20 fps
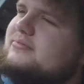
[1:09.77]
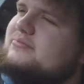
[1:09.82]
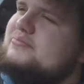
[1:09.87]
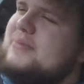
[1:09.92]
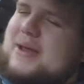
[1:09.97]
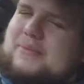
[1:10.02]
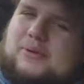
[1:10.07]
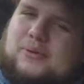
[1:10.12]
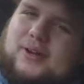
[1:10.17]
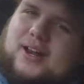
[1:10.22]

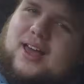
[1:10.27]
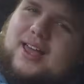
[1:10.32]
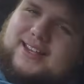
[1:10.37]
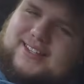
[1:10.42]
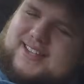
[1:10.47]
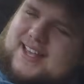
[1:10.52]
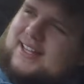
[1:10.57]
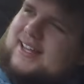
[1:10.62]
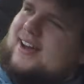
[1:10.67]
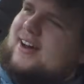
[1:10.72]
maybe when I
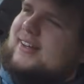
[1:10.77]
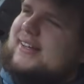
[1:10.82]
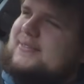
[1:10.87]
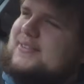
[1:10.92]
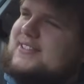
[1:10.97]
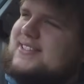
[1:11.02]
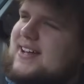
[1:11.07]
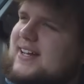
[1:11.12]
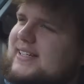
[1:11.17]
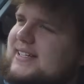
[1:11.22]
sell it I'll leave
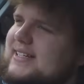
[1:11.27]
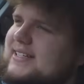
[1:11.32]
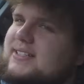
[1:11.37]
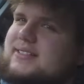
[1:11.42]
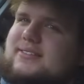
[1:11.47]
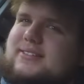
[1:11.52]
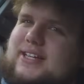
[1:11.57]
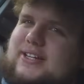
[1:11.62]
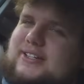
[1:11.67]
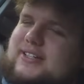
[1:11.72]
a tiny
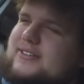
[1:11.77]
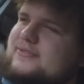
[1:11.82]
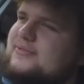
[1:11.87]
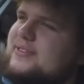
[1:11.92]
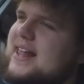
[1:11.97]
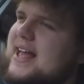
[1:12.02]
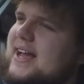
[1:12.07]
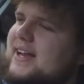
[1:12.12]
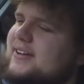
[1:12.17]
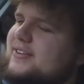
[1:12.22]
Union
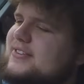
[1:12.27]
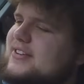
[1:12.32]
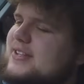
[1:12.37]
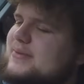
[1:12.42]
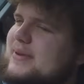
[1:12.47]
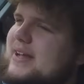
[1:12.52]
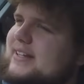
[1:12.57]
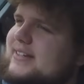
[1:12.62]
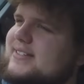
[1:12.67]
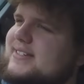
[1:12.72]
flag under
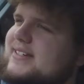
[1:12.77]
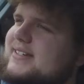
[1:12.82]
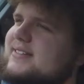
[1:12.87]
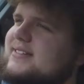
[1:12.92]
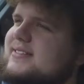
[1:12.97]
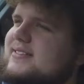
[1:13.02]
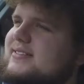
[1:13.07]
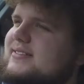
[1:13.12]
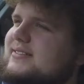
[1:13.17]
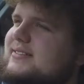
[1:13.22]
the back seats.